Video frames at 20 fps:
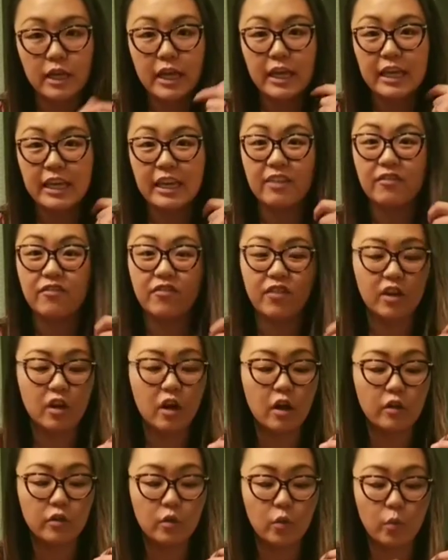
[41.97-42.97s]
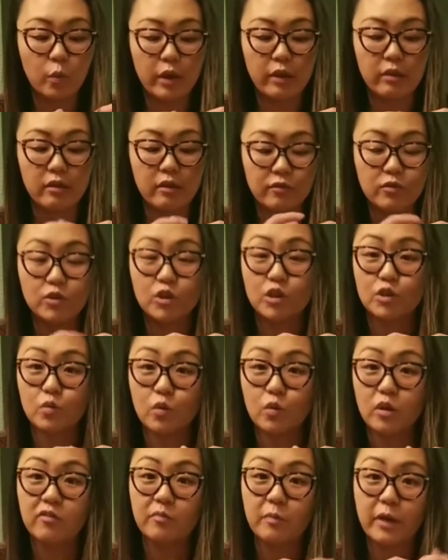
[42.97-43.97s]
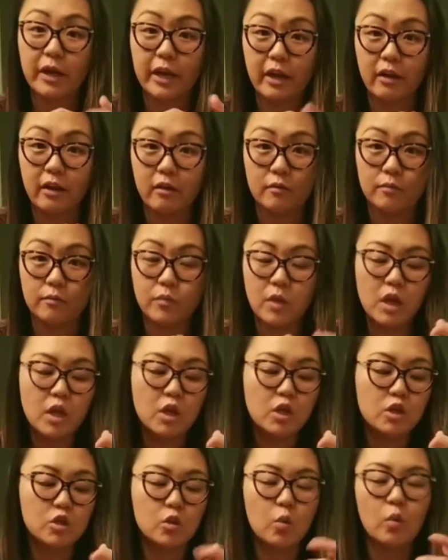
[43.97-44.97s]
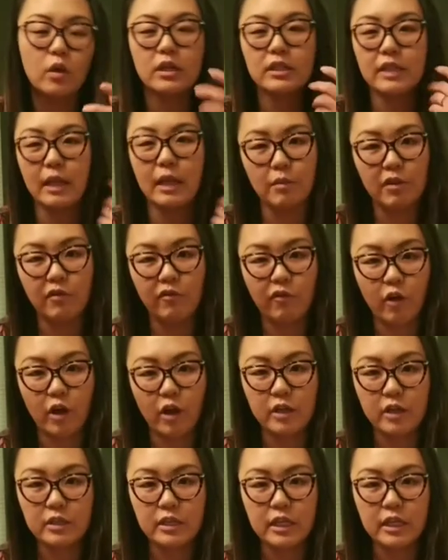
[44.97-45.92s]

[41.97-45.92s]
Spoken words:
can fit on the width of just one of my hair. So what does that mean for us?